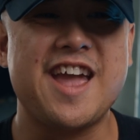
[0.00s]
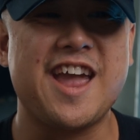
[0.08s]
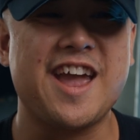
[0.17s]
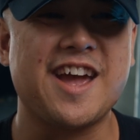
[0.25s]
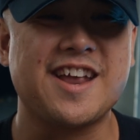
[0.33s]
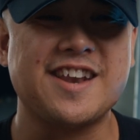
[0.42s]

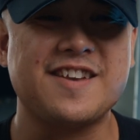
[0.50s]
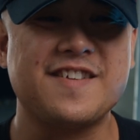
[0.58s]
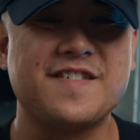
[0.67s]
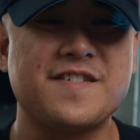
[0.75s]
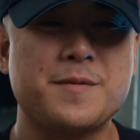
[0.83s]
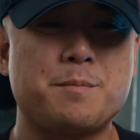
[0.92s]

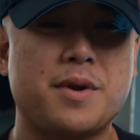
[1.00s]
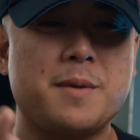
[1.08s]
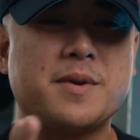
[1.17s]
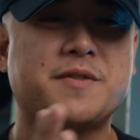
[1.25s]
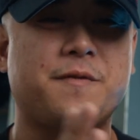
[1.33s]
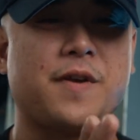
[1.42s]
and pretty
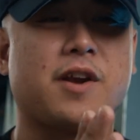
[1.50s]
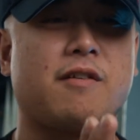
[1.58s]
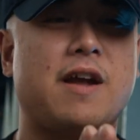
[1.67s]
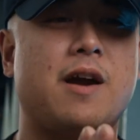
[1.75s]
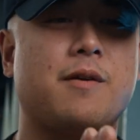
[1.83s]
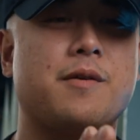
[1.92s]
much
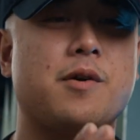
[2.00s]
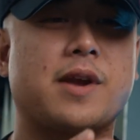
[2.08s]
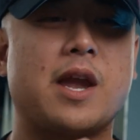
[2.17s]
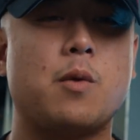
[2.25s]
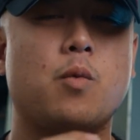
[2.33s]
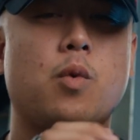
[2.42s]
figure out,
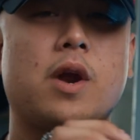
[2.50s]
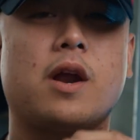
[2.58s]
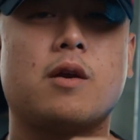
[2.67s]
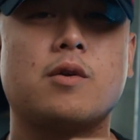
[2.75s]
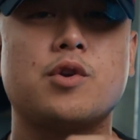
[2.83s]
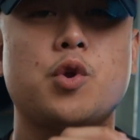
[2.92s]
okay,
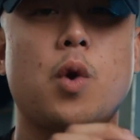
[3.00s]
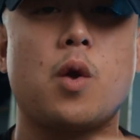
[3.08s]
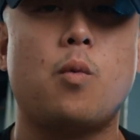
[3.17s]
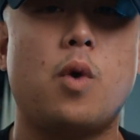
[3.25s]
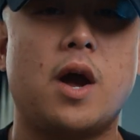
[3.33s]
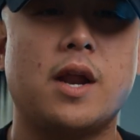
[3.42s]
where do I
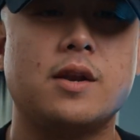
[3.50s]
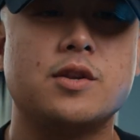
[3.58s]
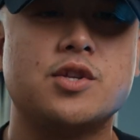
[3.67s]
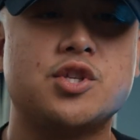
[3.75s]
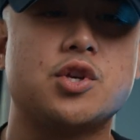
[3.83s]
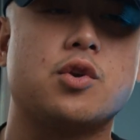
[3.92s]

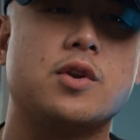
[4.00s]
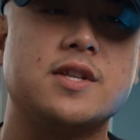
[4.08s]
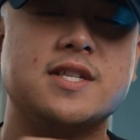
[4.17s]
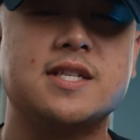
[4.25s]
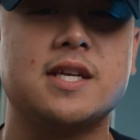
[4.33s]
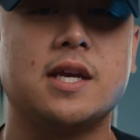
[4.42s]
want
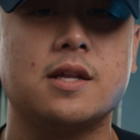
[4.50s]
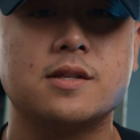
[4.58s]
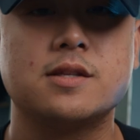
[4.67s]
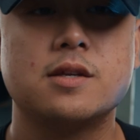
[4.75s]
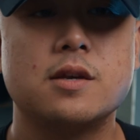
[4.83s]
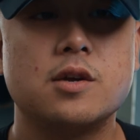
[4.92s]
certain
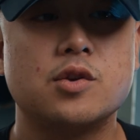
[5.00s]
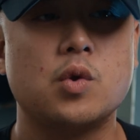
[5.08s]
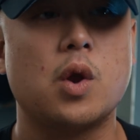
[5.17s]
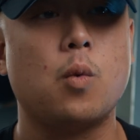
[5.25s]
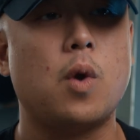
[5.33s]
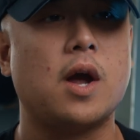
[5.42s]
scenes?
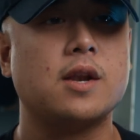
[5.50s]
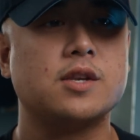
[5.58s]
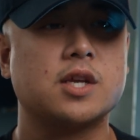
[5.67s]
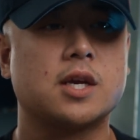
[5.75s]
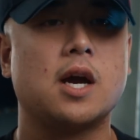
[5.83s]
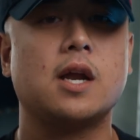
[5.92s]
Do I
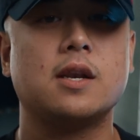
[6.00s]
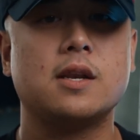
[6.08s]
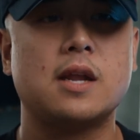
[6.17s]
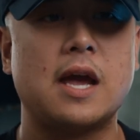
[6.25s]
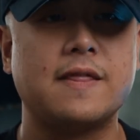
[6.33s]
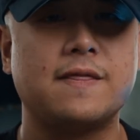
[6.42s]
want to cut
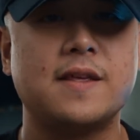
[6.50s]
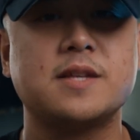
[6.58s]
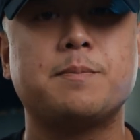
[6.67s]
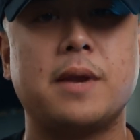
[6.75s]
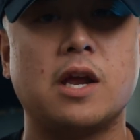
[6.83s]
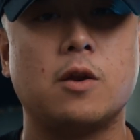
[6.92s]
at
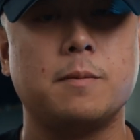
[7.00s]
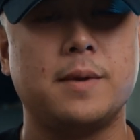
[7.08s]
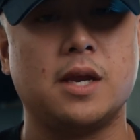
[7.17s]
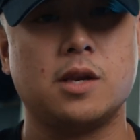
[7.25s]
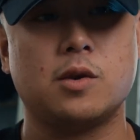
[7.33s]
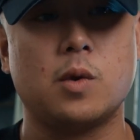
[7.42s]
this piano
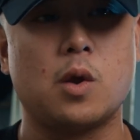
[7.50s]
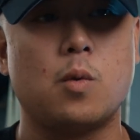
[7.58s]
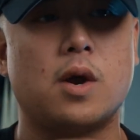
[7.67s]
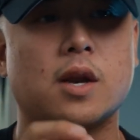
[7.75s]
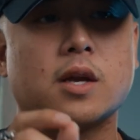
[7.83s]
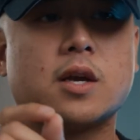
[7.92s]
beat? Do I
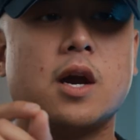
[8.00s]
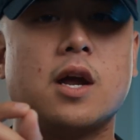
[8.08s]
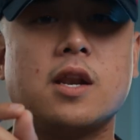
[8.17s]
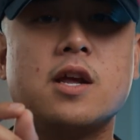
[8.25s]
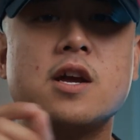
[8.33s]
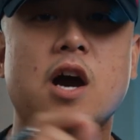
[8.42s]
want to
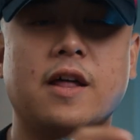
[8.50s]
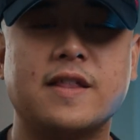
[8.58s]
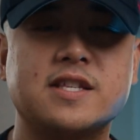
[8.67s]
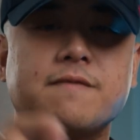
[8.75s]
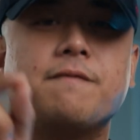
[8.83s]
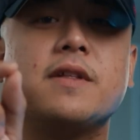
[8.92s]
cut on
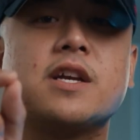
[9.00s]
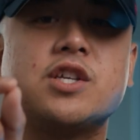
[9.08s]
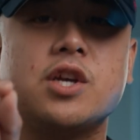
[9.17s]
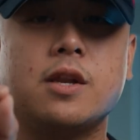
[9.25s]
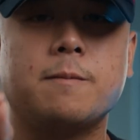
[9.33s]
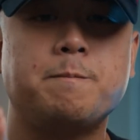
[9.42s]
this
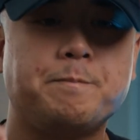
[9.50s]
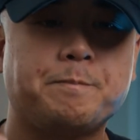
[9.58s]
inflection?